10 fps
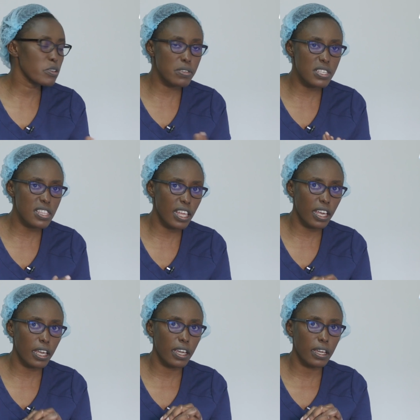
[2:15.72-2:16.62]
you're using
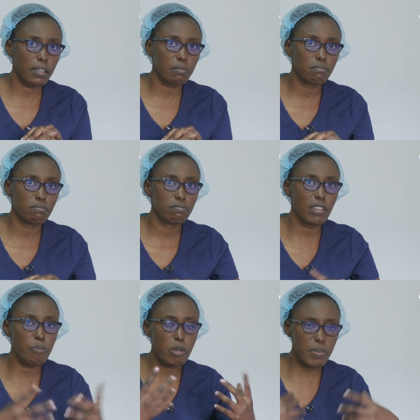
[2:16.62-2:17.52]
the
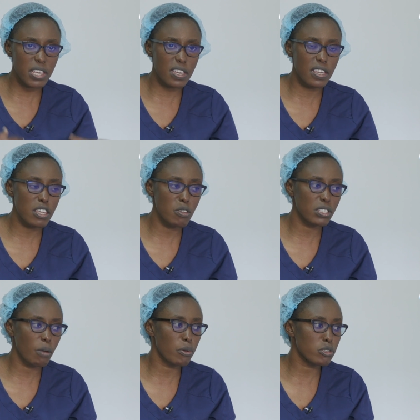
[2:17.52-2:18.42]
PPE, you're
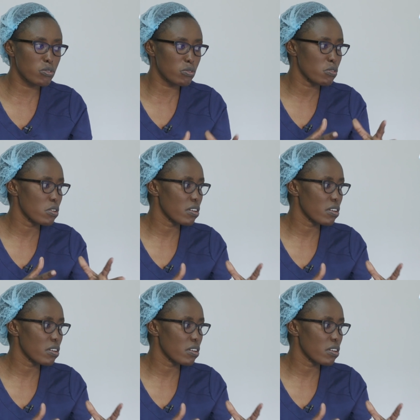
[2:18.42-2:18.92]
supposed to,